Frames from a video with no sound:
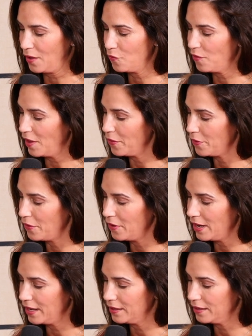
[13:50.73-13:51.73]
a father
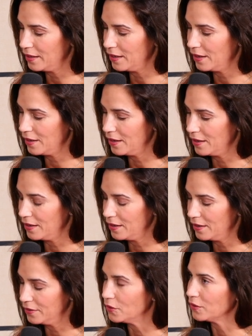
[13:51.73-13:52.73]
and
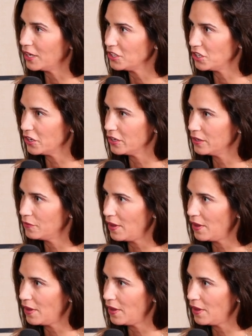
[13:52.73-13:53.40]
uh, no Nigerian